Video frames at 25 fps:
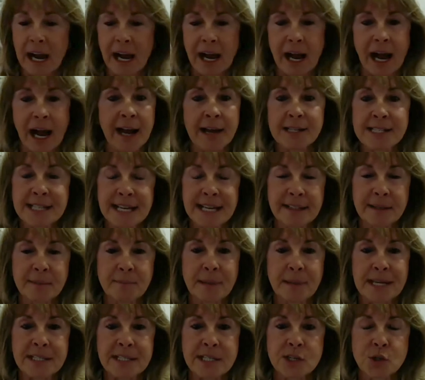I sent a
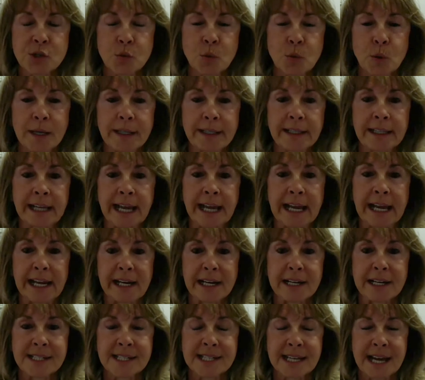message one day and
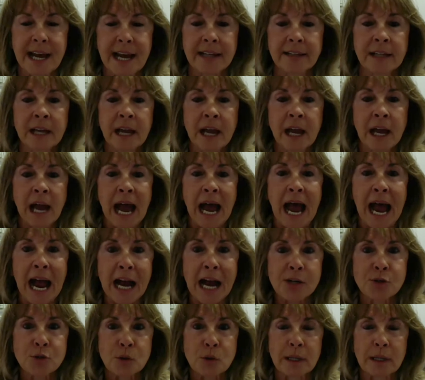I said,
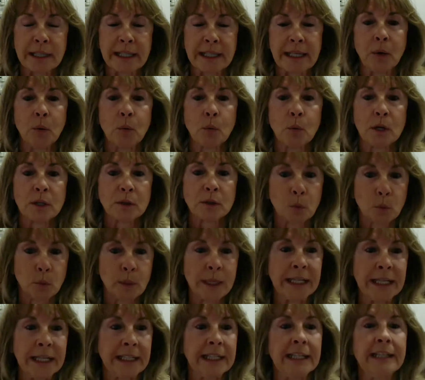actually, what
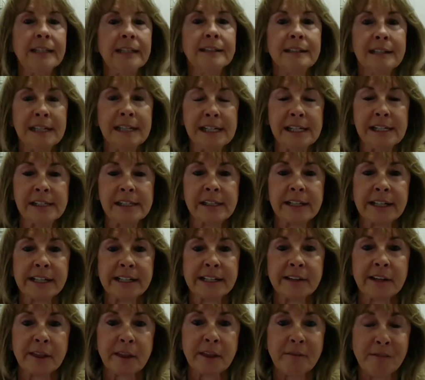we need here in
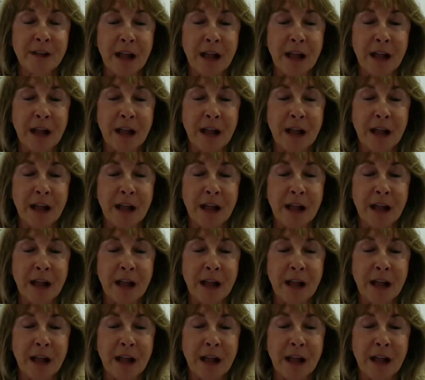the